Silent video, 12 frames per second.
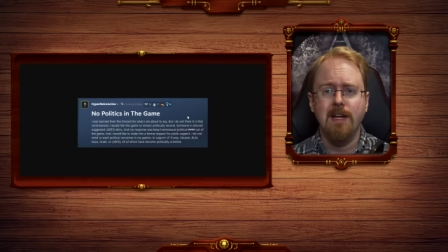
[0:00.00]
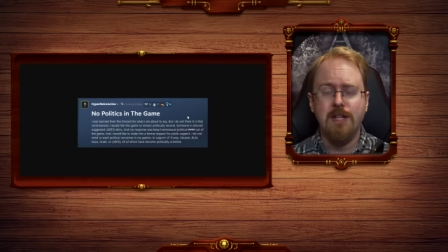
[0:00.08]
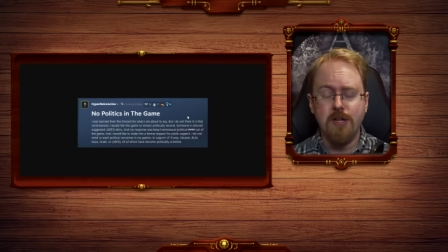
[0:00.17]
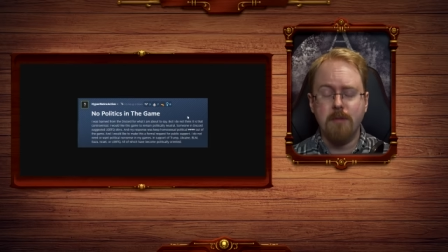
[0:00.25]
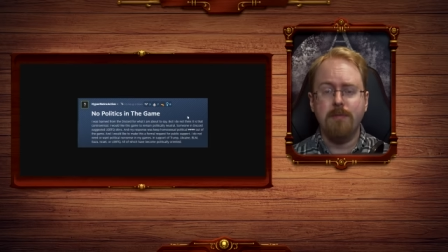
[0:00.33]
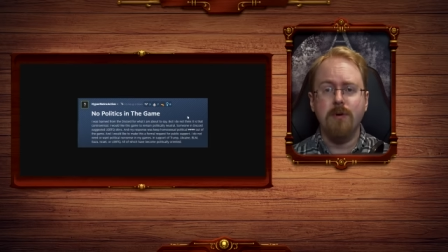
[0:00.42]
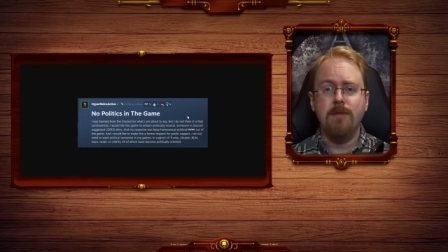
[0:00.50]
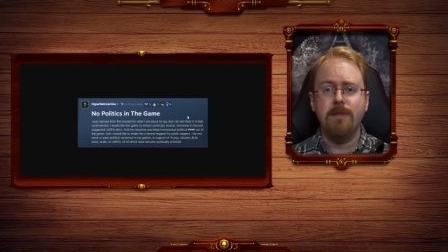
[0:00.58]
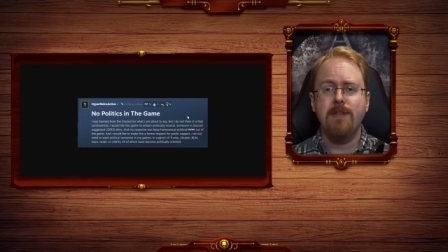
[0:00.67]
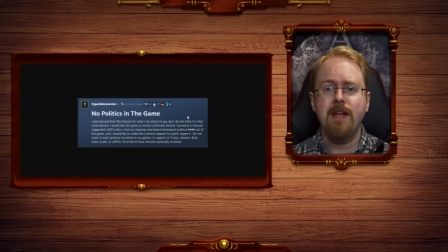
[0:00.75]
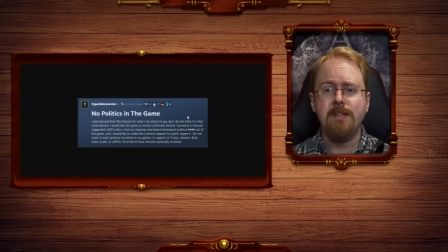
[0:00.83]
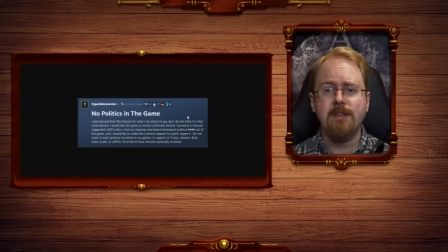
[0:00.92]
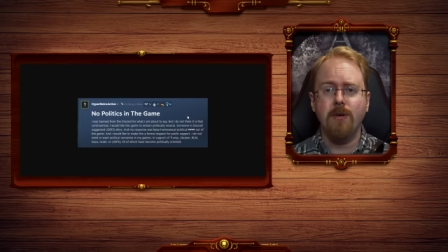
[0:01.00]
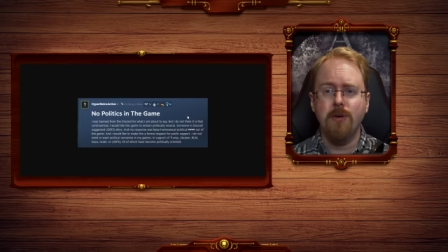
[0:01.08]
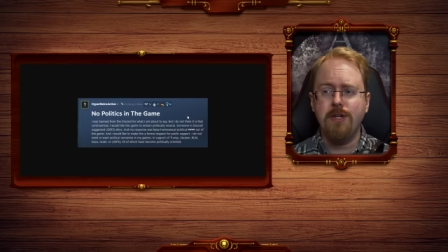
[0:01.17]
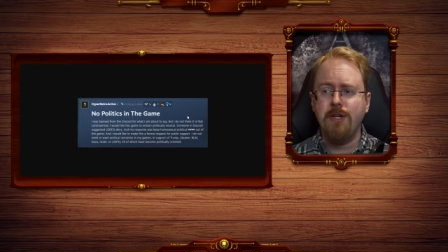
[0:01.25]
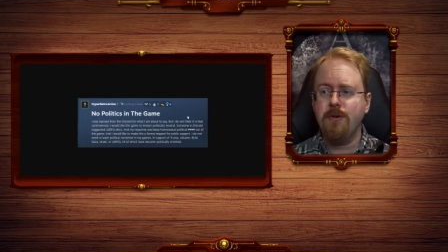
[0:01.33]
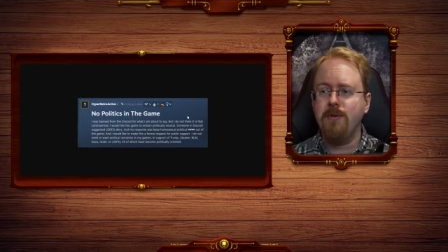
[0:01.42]
Do you approve of this, or
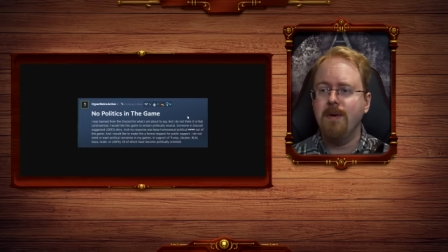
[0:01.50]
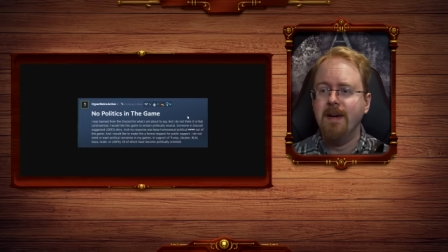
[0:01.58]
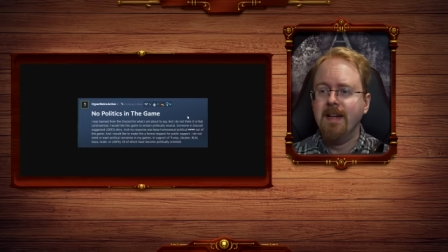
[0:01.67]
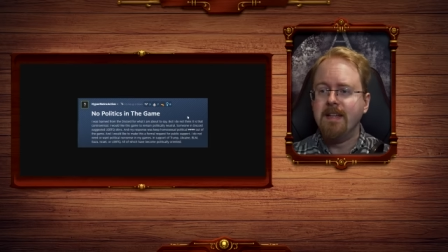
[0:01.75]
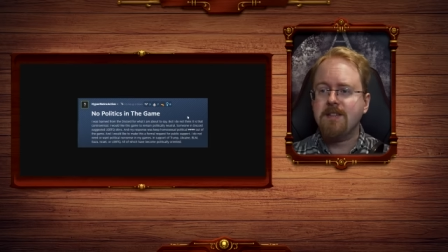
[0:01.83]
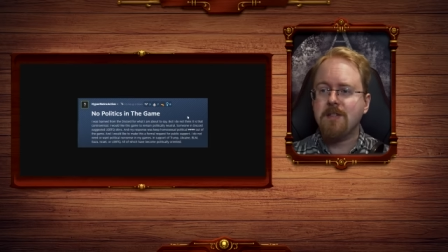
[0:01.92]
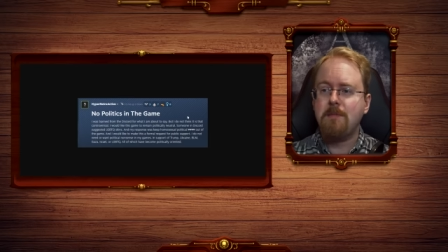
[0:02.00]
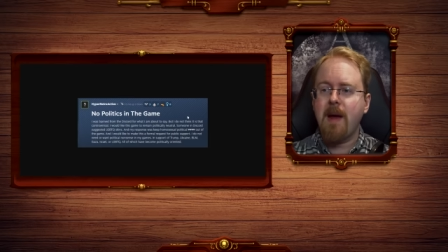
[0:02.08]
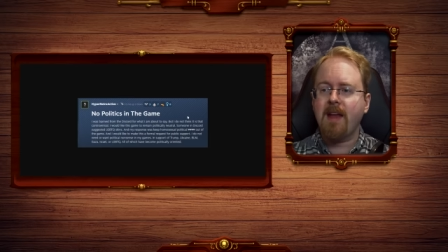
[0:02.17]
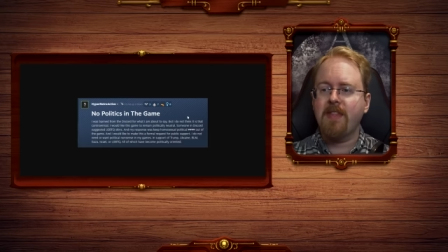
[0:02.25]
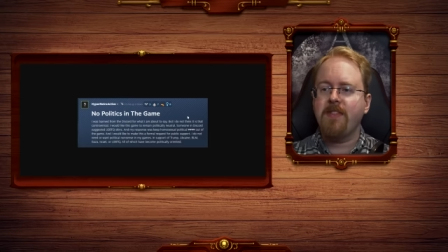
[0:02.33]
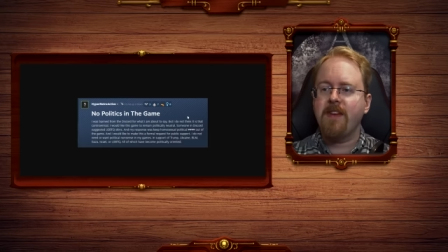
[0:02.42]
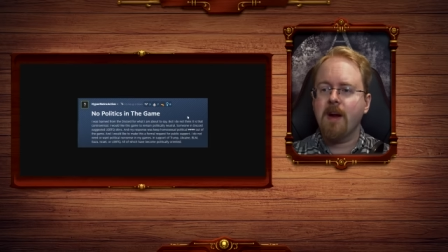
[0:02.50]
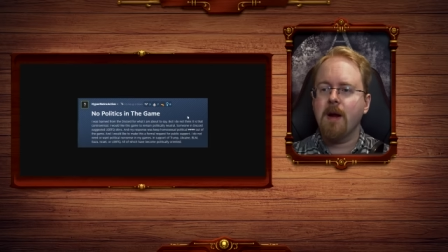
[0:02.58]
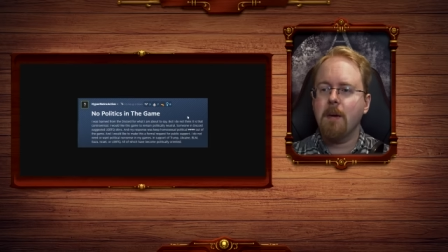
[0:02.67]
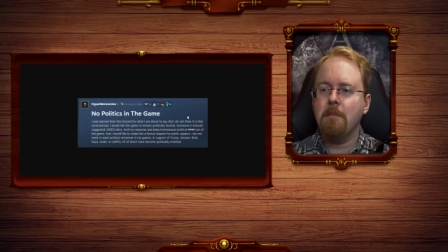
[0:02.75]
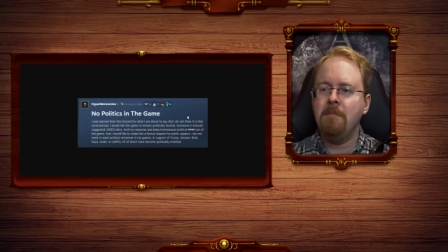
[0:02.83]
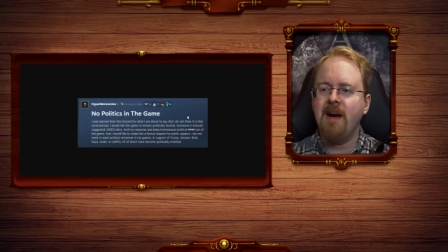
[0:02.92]
do you suspect that
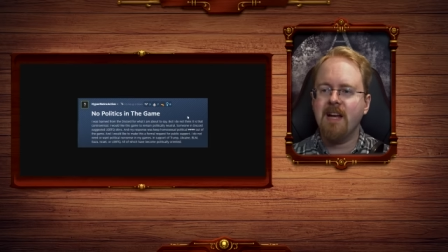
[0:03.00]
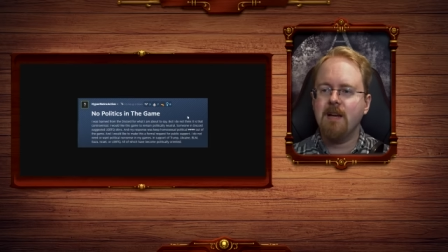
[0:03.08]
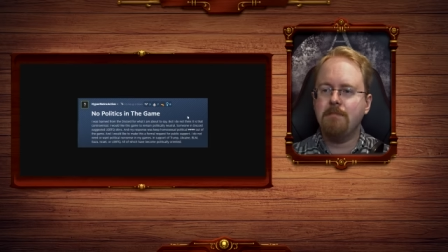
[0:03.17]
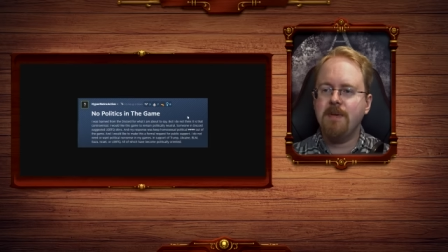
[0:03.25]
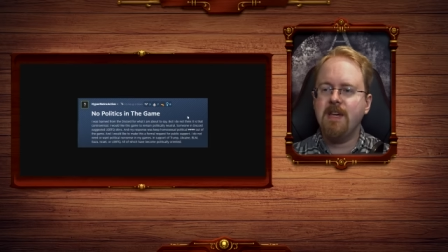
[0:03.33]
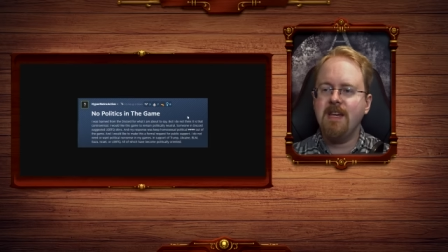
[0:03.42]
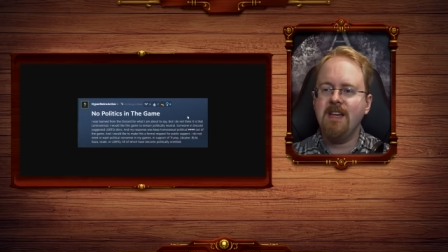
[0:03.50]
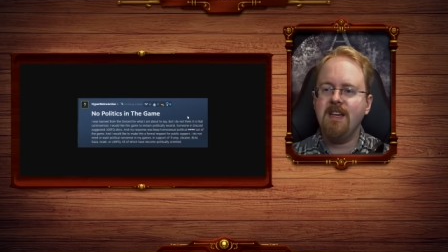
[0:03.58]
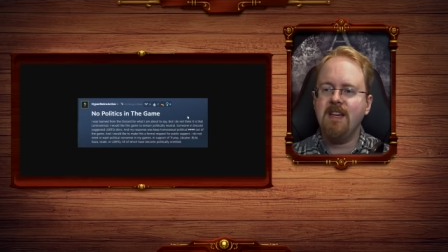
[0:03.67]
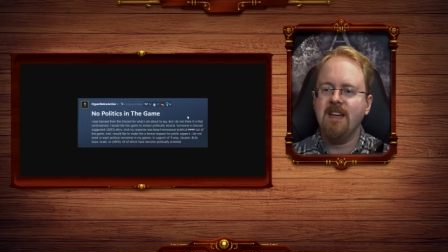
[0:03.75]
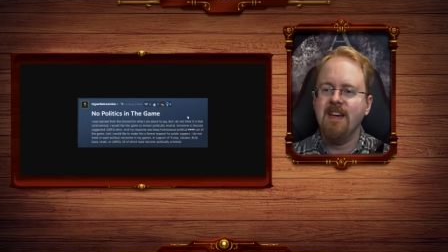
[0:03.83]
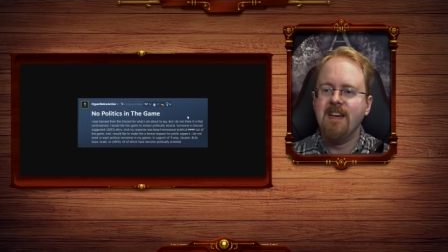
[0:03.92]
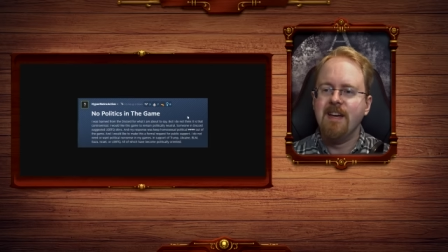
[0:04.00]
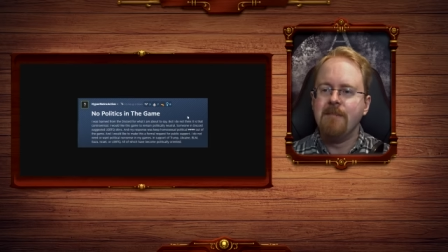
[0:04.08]
there might be